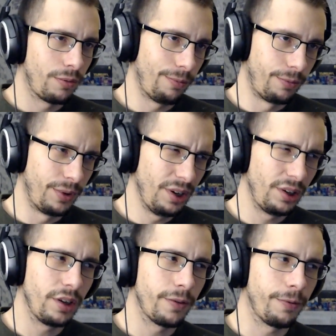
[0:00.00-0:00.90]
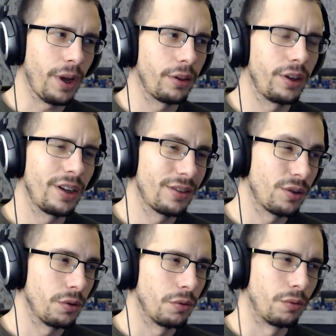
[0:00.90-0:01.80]
really failing
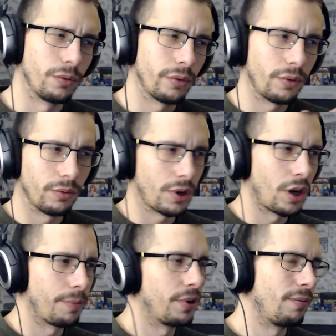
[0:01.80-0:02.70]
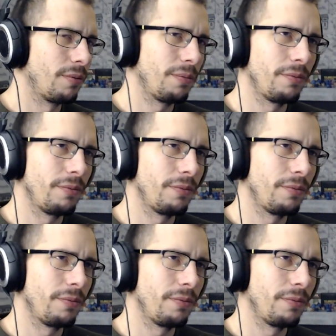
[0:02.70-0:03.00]
to common,